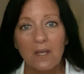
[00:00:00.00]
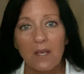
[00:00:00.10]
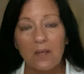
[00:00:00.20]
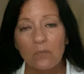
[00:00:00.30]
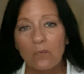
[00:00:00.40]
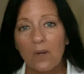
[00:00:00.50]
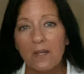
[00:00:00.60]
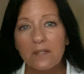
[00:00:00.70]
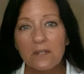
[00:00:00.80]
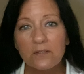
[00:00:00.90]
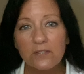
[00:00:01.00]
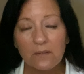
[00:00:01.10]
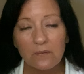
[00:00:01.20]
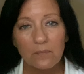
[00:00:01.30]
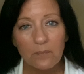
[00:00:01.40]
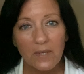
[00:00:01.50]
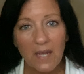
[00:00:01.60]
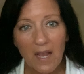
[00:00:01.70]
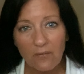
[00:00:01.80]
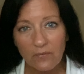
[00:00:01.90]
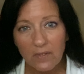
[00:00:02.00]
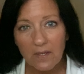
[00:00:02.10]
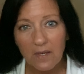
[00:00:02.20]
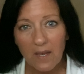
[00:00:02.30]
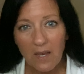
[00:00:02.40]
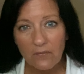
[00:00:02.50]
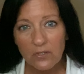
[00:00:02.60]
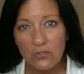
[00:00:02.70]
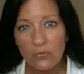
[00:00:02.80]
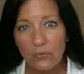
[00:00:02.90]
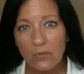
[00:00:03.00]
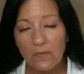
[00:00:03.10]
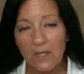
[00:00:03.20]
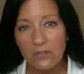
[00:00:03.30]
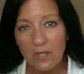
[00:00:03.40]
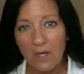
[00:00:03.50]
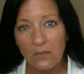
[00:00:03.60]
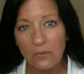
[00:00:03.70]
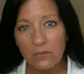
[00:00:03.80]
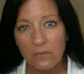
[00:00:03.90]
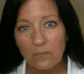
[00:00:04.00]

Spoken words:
And why does Ben Affleck have control of that child?